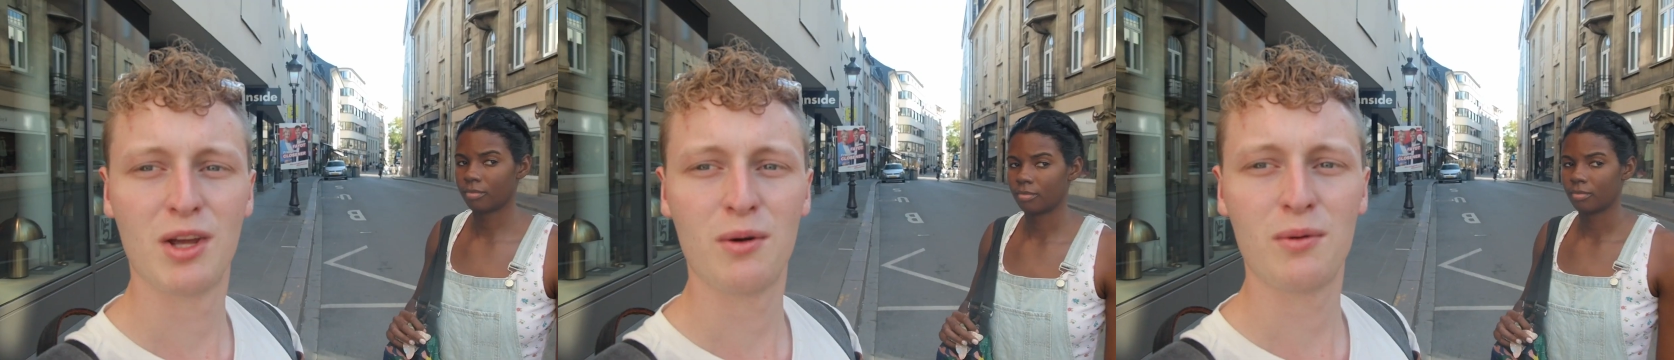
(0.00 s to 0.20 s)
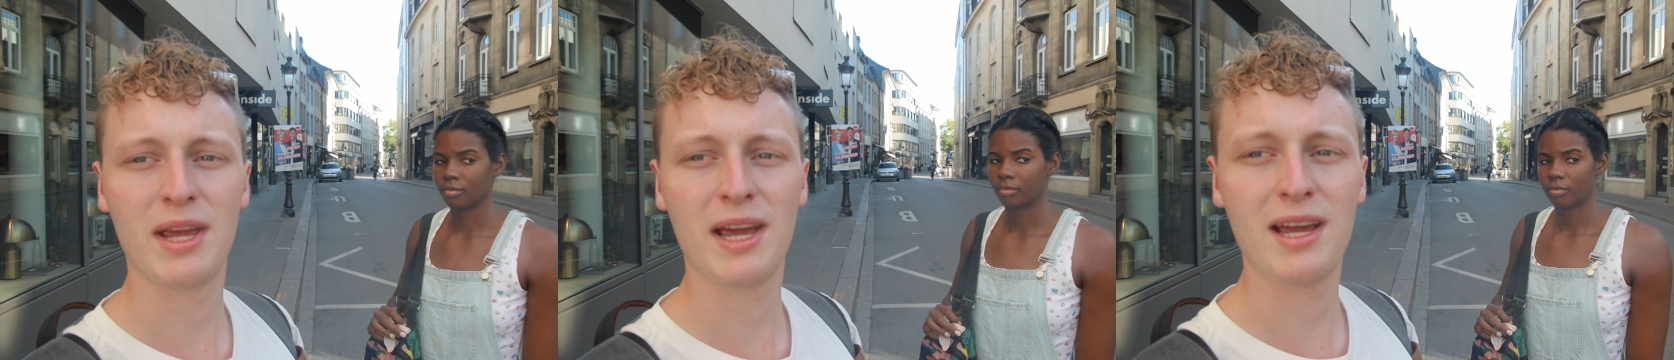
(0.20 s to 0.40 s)
Speaker 1: though.
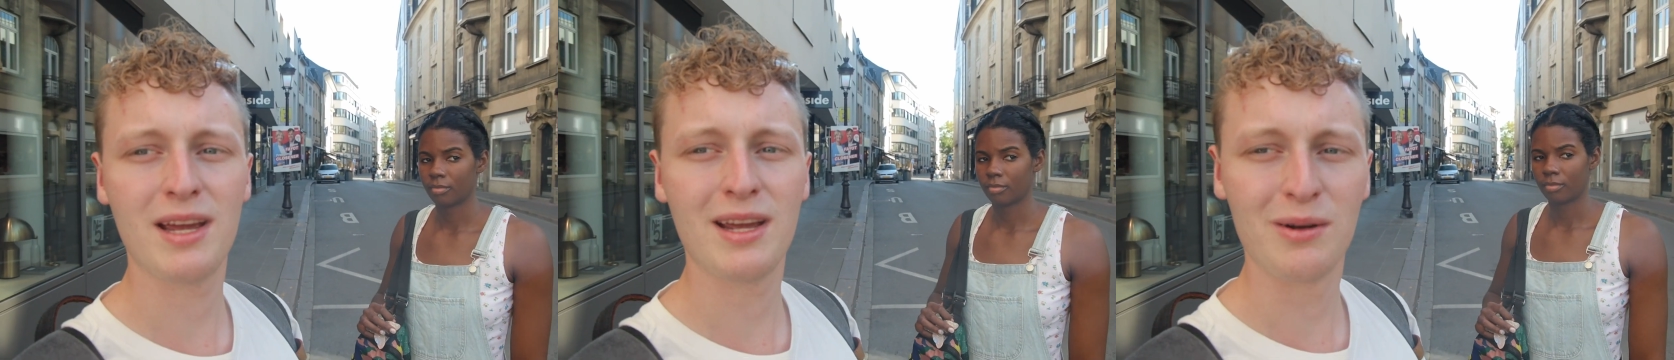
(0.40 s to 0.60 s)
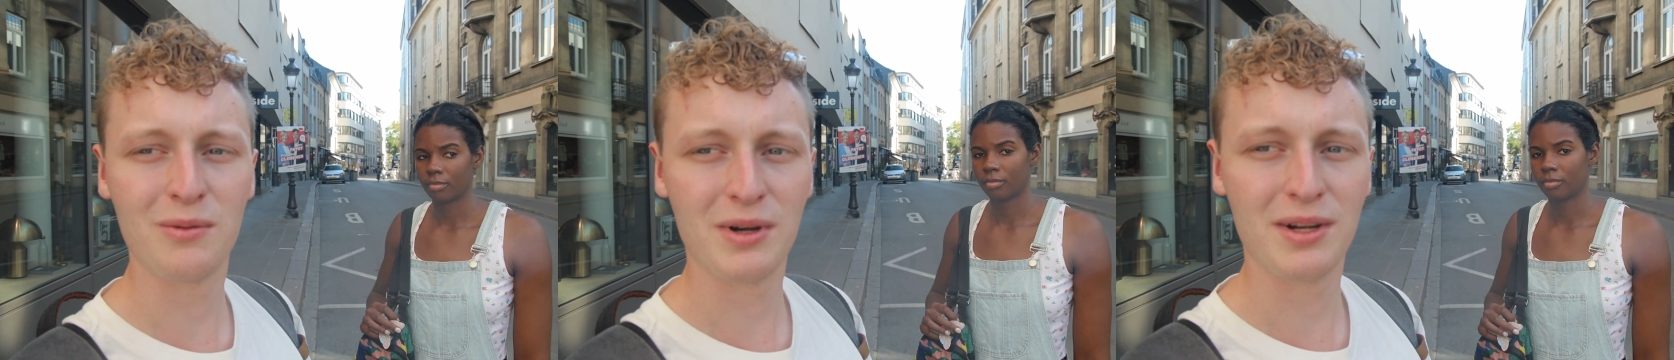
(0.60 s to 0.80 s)

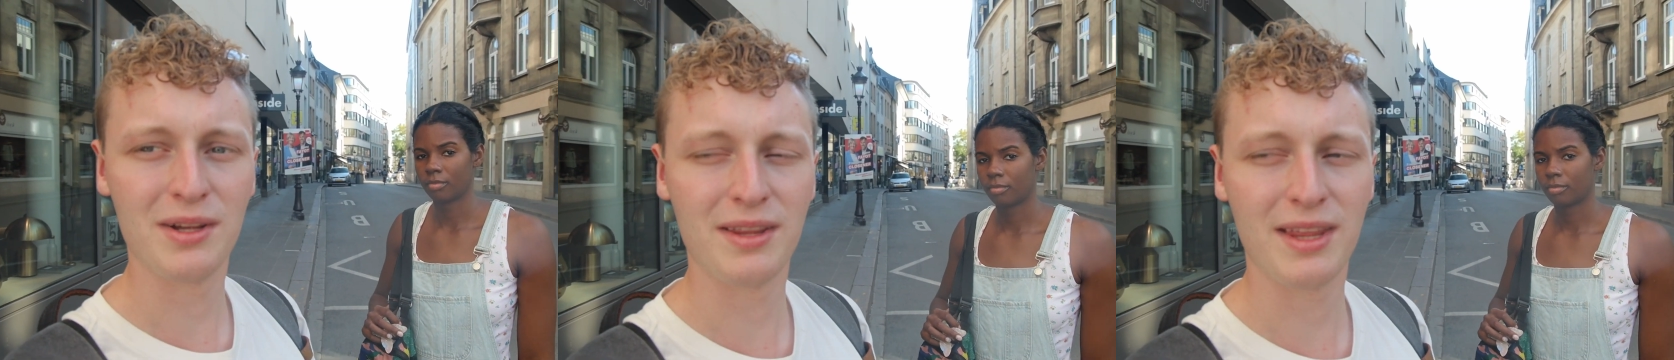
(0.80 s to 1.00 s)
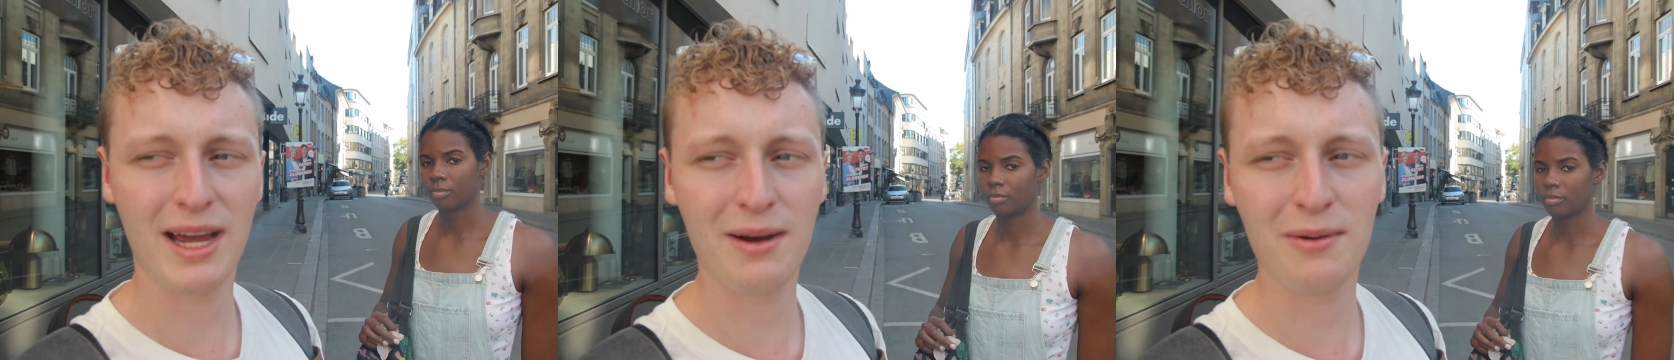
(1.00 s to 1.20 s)
Okay, well
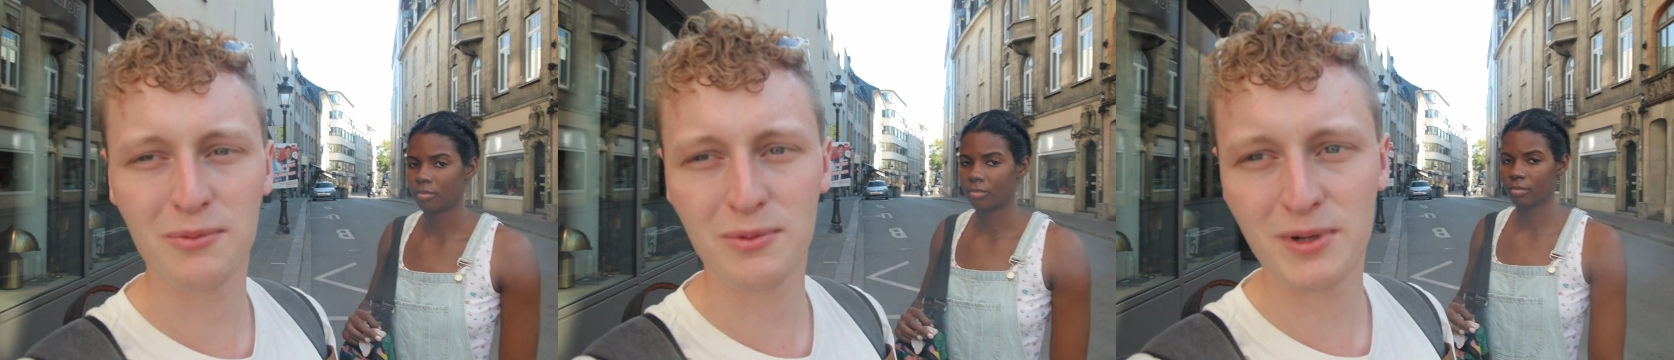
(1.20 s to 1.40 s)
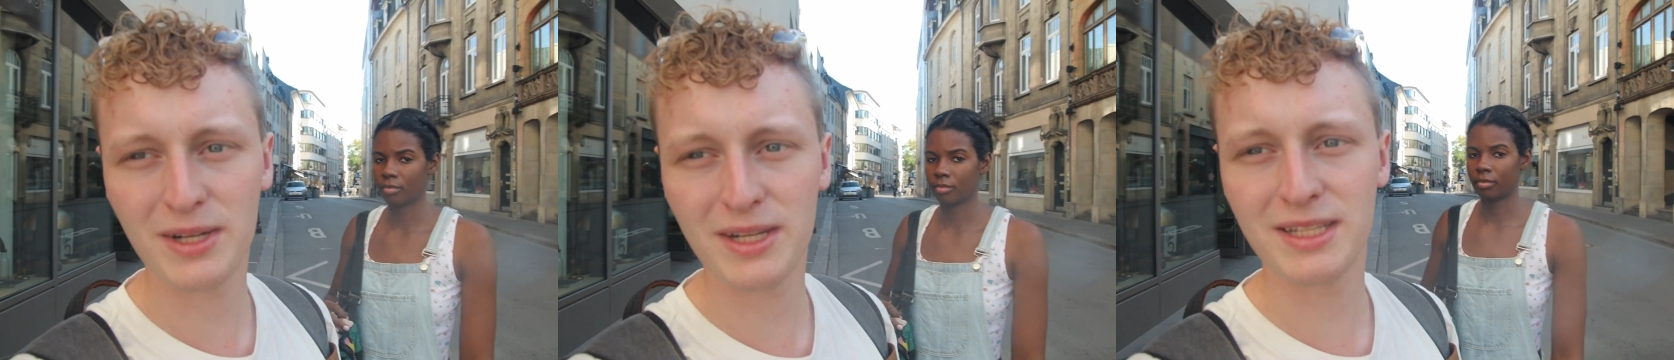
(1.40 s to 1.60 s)
that
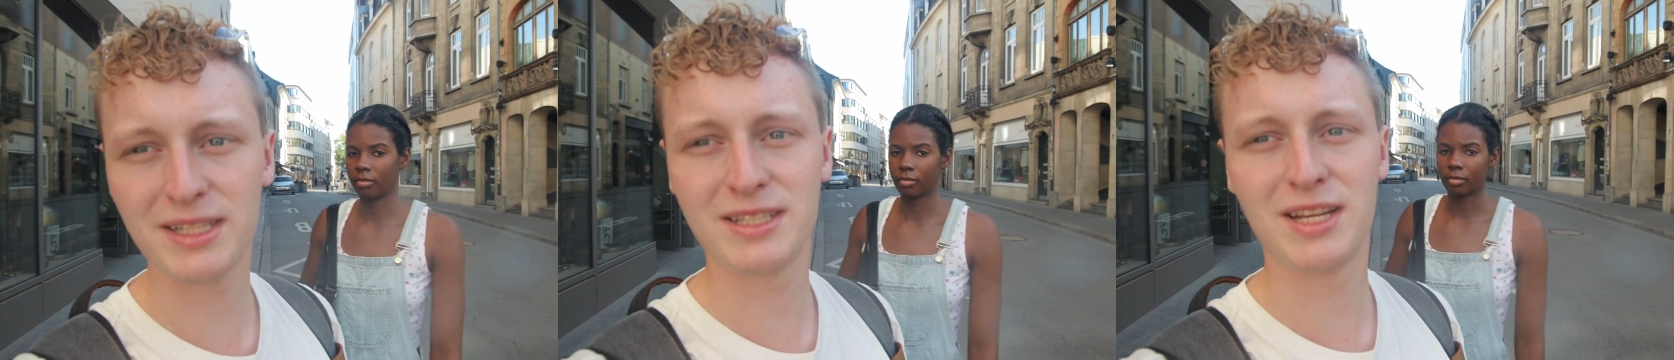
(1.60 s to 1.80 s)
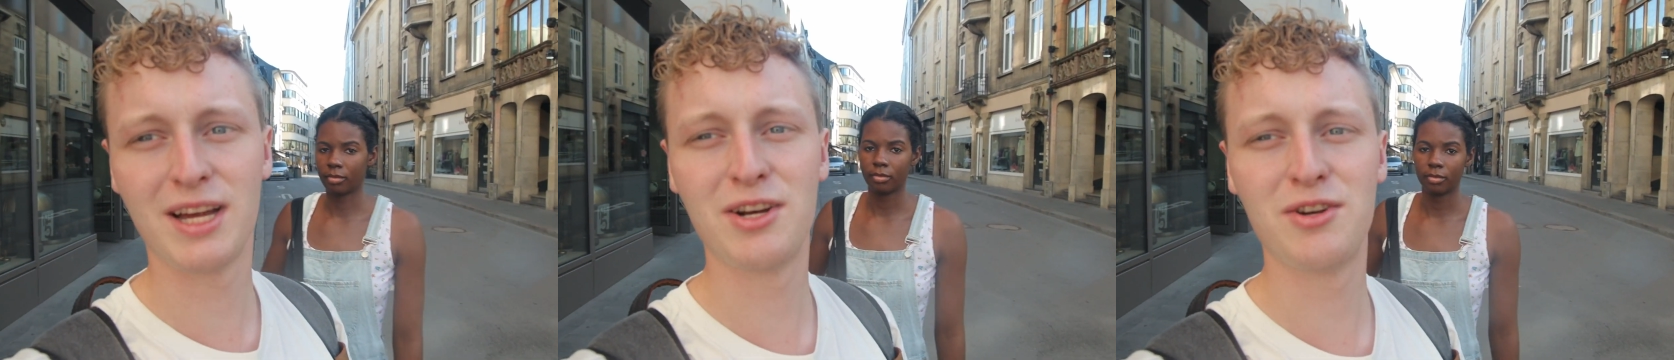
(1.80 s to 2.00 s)
was
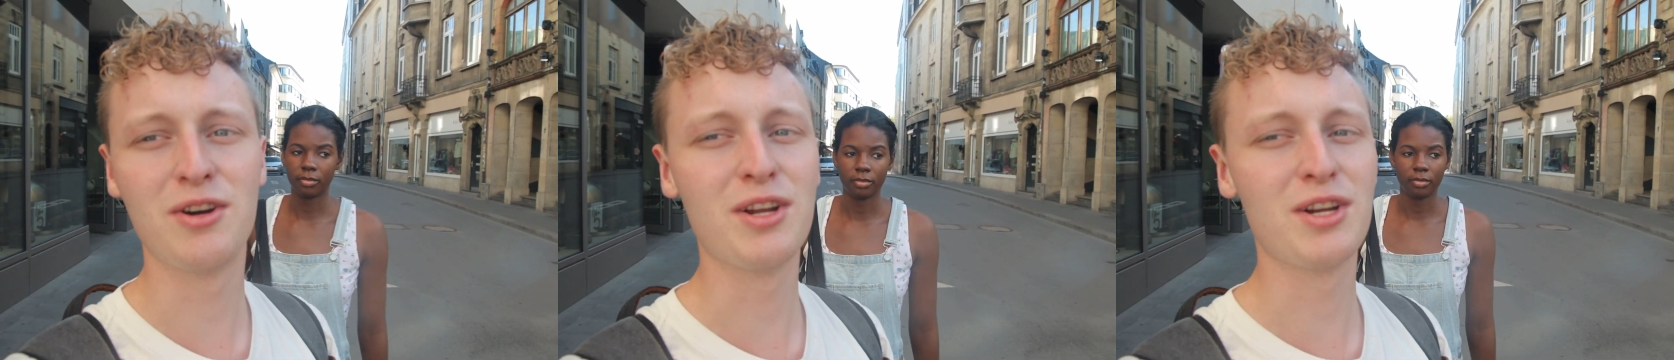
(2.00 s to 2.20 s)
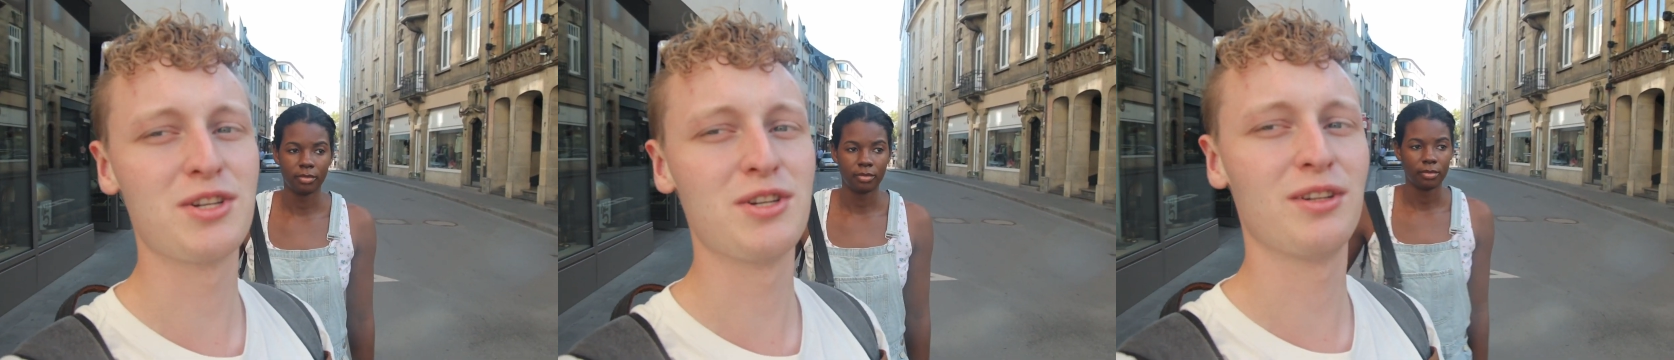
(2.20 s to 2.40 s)

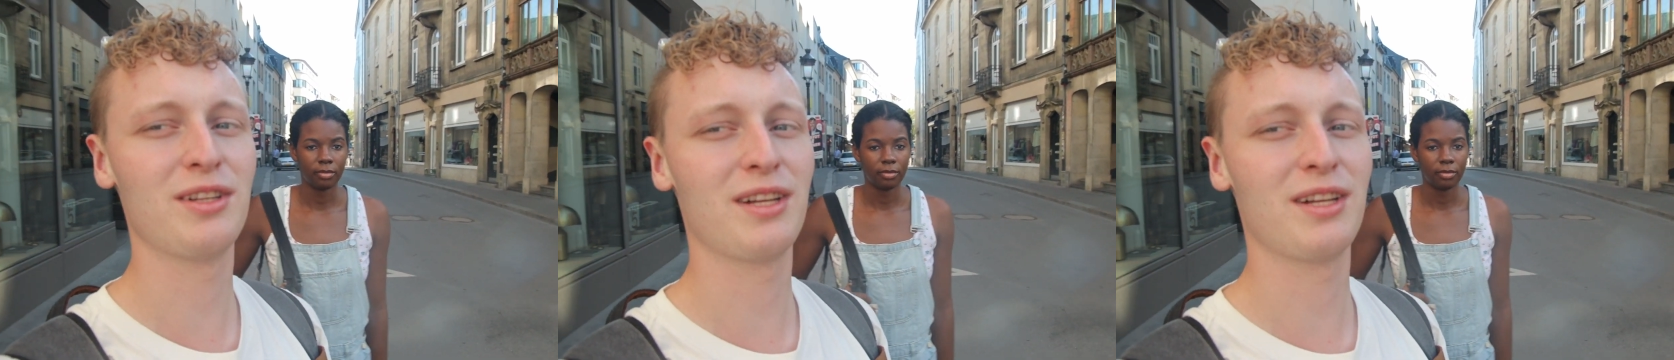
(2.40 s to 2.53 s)
traditional